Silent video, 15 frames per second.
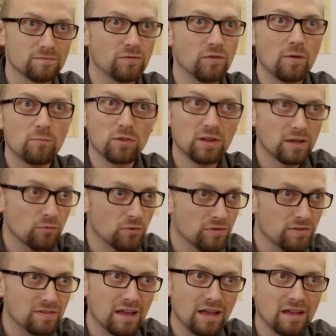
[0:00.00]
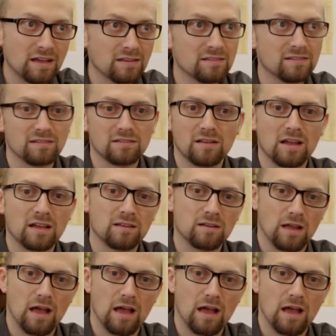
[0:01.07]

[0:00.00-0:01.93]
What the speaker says: fumbling with things and like,